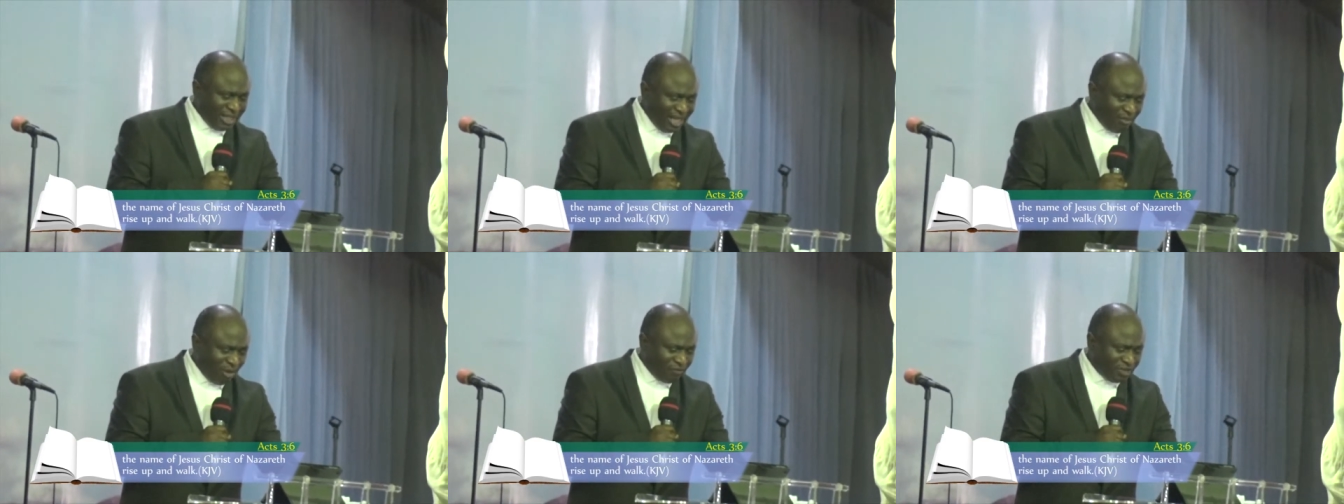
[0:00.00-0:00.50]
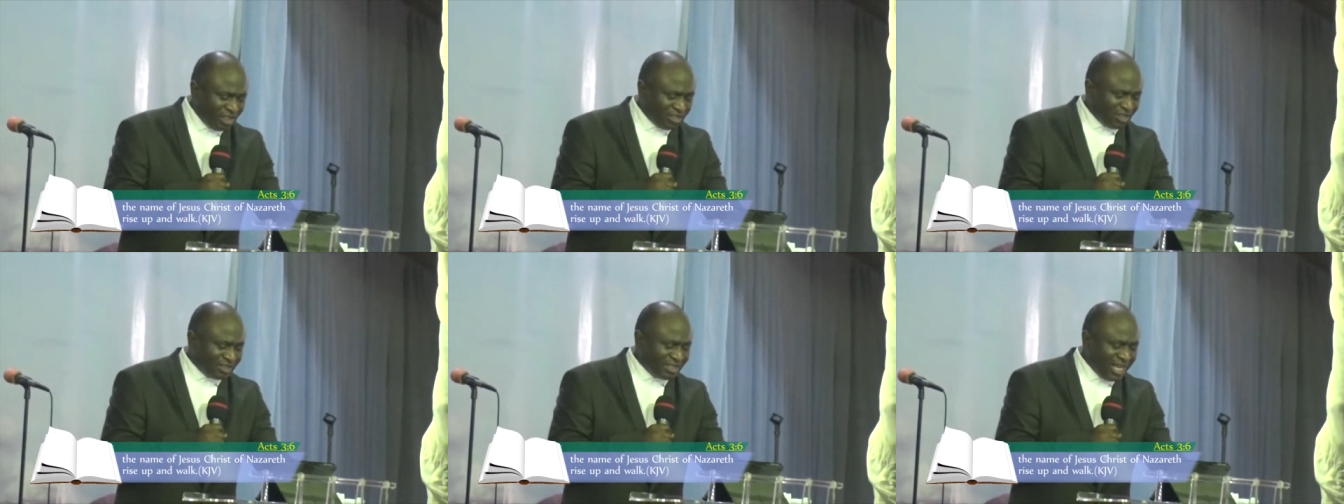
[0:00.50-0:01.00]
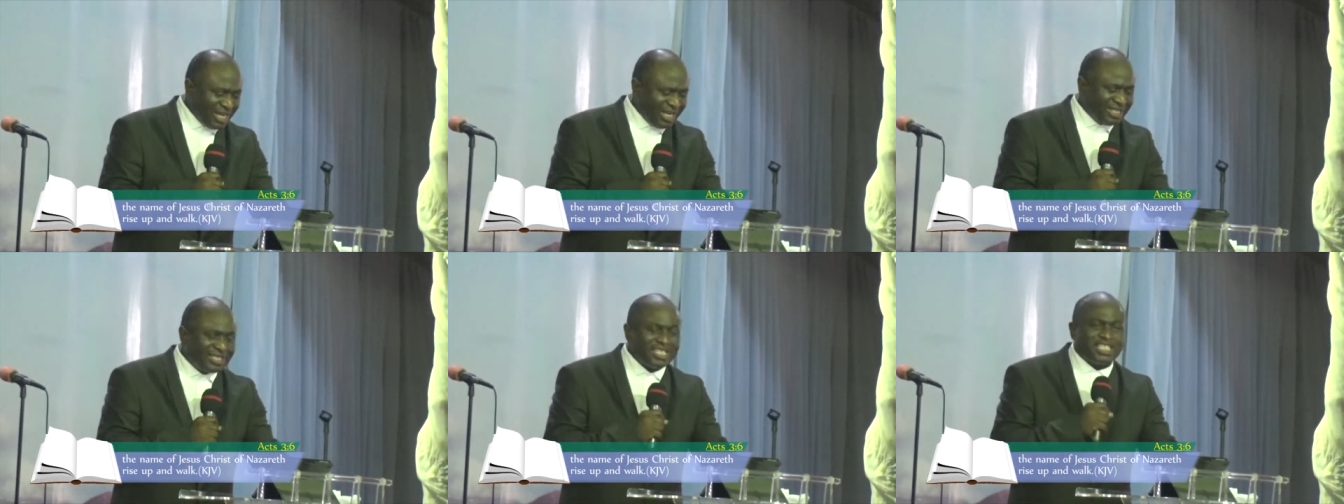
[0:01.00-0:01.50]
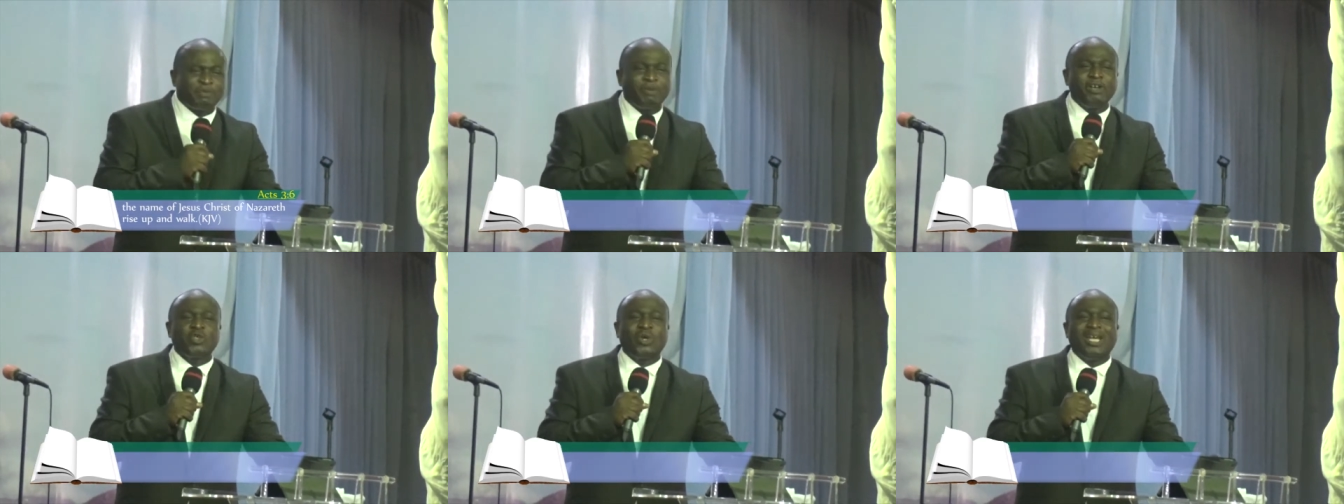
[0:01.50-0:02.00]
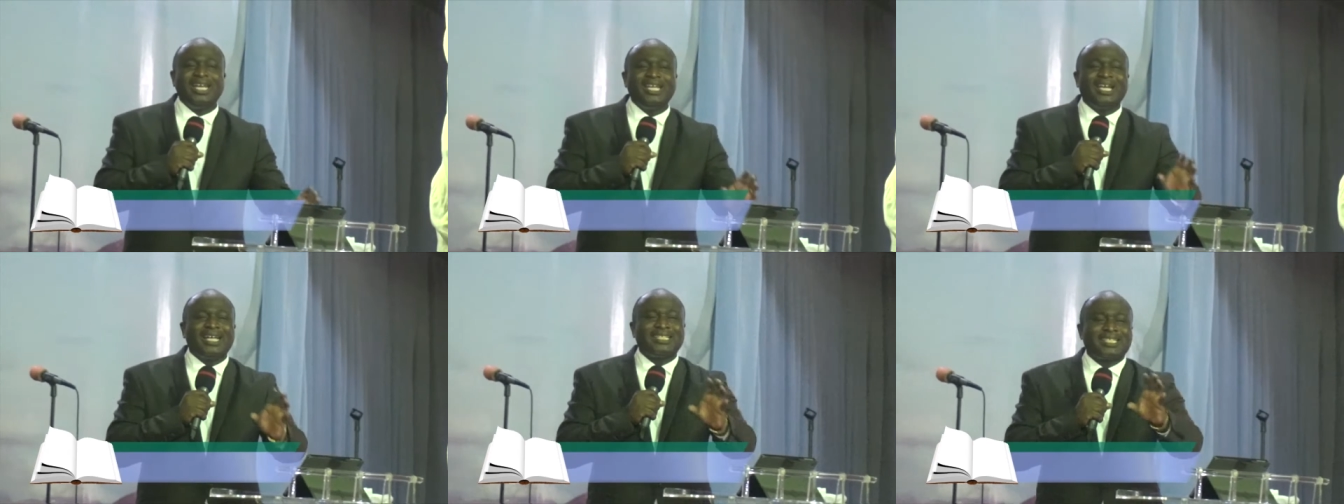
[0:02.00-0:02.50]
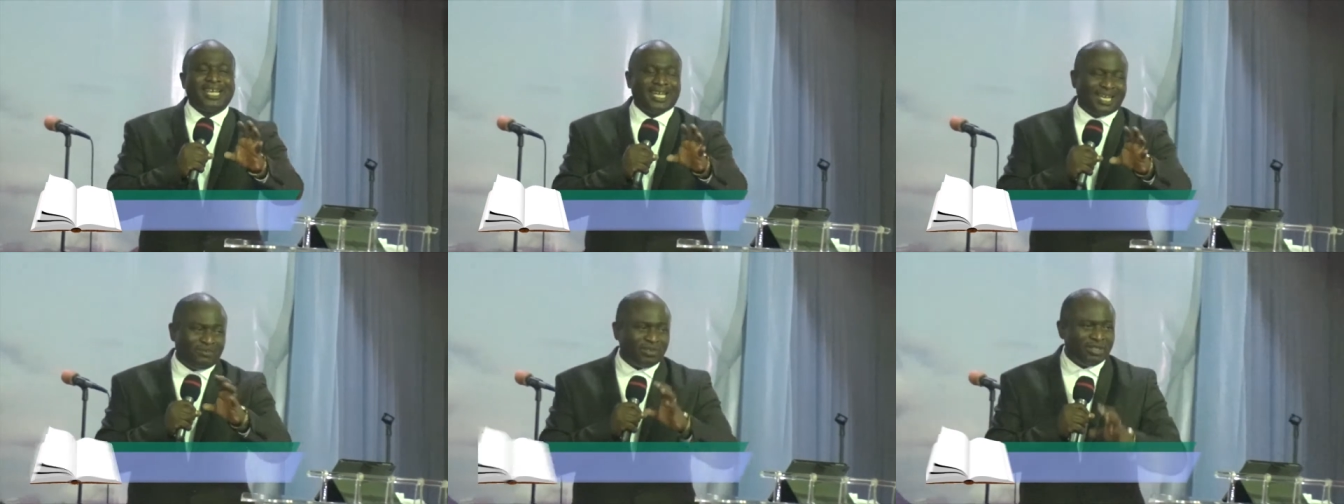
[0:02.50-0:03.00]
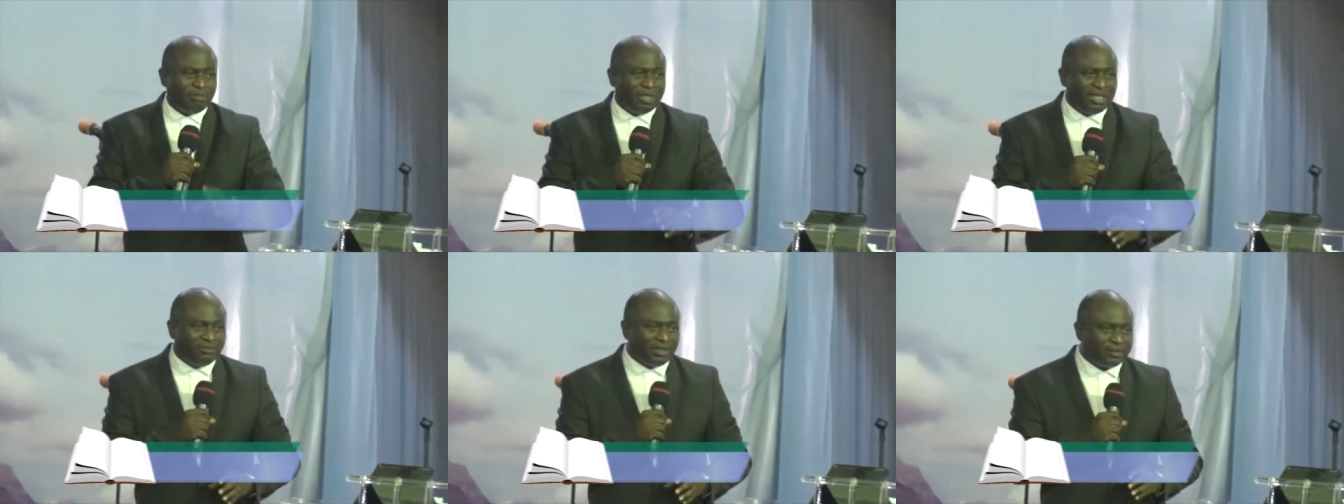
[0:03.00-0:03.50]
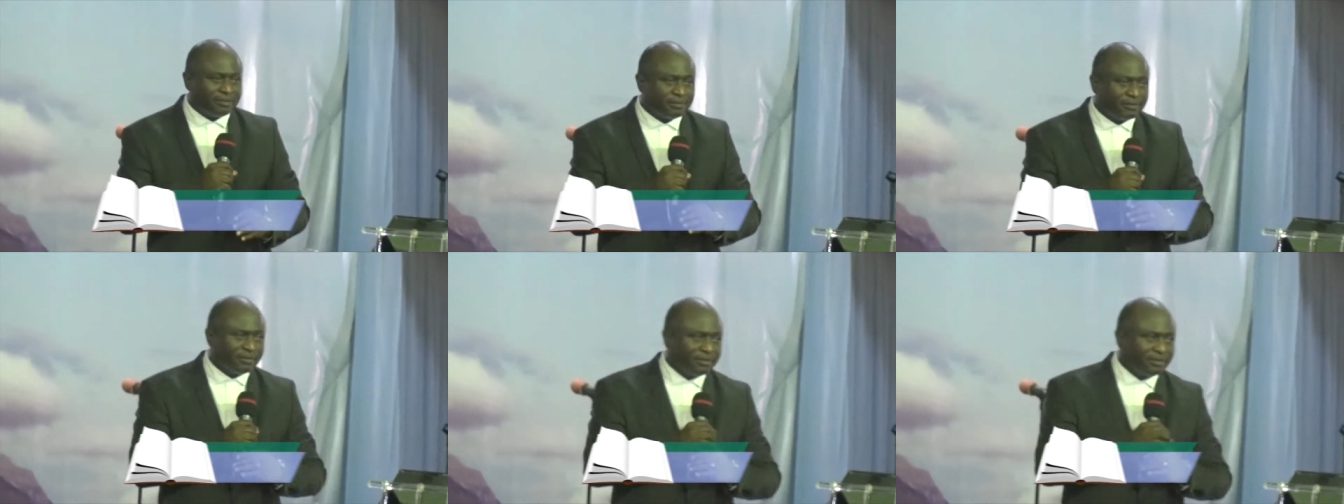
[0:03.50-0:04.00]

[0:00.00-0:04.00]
The name of Jesus then is a spiritual legal tender for the believer.